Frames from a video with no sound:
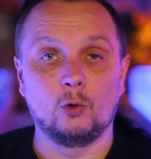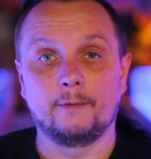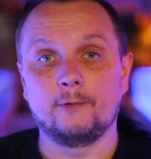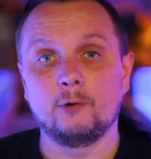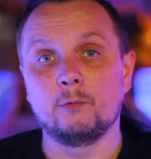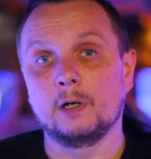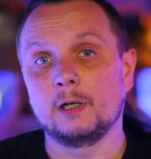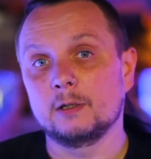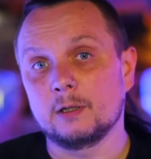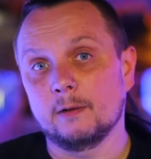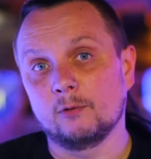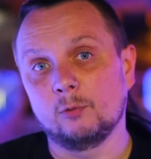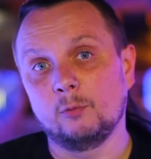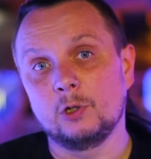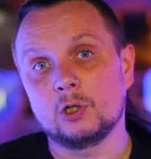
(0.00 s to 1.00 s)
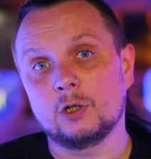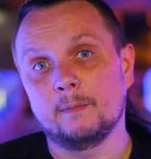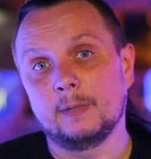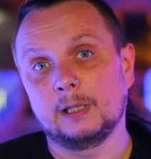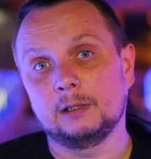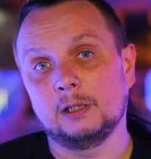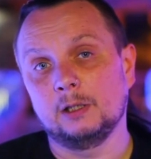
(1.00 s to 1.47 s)
Or if you're running something which can
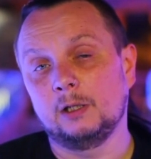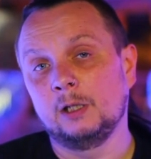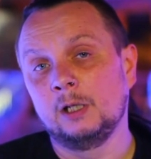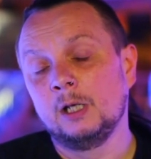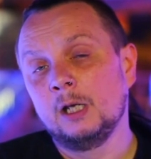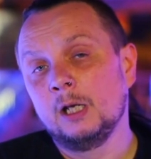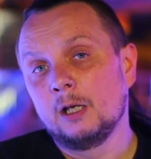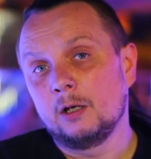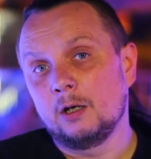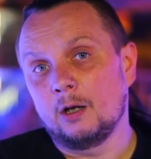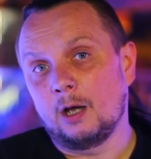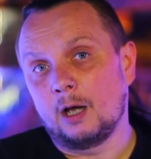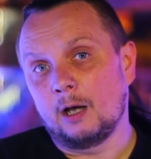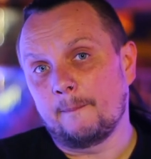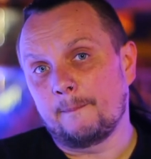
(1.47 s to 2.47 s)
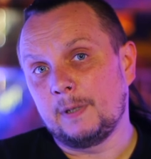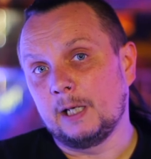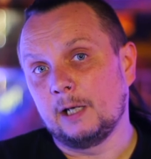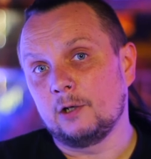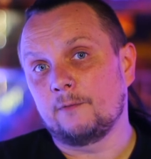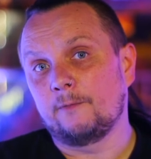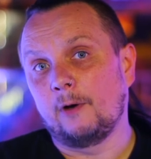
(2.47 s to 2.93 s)
make the
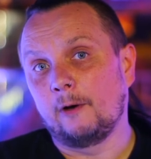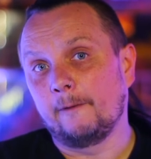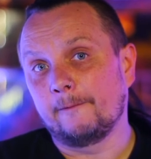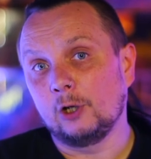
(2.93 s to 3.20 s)
pH very,